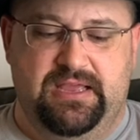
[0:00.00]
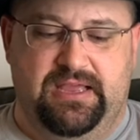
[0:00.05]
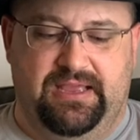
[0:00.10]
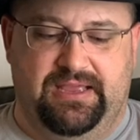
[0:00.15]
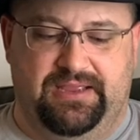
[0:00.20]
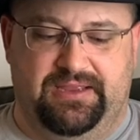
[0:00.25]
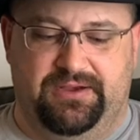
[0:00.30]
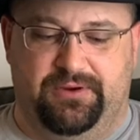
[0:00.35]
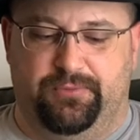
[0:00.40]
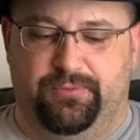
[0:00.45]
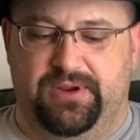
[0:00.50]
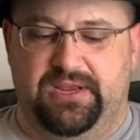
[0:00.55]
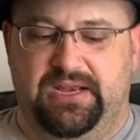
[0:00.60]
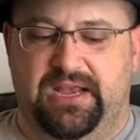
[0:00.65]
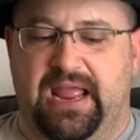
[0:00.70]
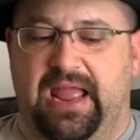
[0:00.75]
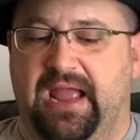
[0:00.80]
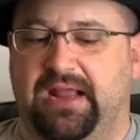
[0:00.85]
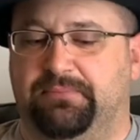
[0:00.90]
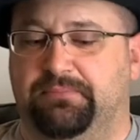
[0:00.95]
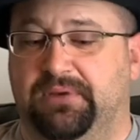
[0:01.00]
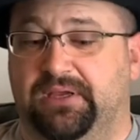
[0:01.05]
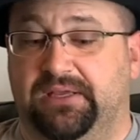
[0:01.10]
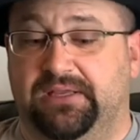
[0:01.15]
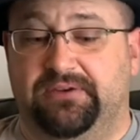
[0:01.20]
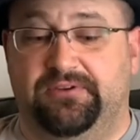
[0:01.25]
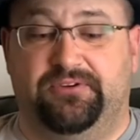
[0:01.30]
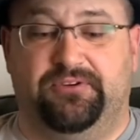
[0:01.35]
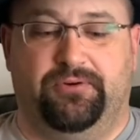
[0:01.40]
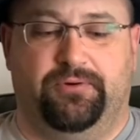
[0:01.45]
uh, in a
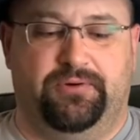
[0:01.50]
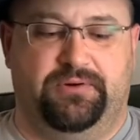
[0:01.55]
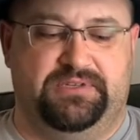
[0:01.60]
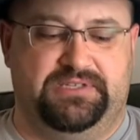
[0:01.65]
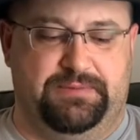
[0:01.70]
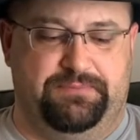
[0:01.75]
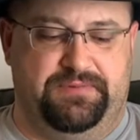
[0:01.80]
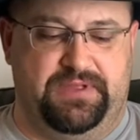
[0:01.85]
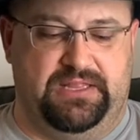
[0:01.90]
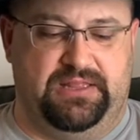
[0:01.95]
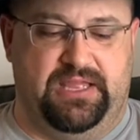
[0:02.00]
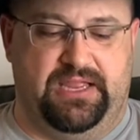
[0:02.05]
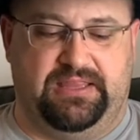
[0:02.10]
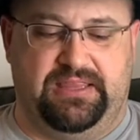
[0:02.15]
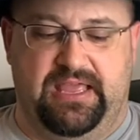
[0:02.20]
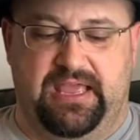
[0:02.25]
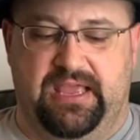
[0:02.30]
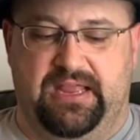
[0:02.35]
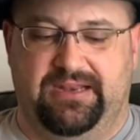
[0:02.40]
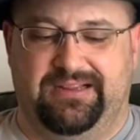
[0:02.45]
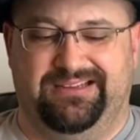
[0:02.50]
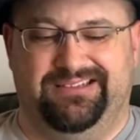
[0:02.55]
reenactment or something like that.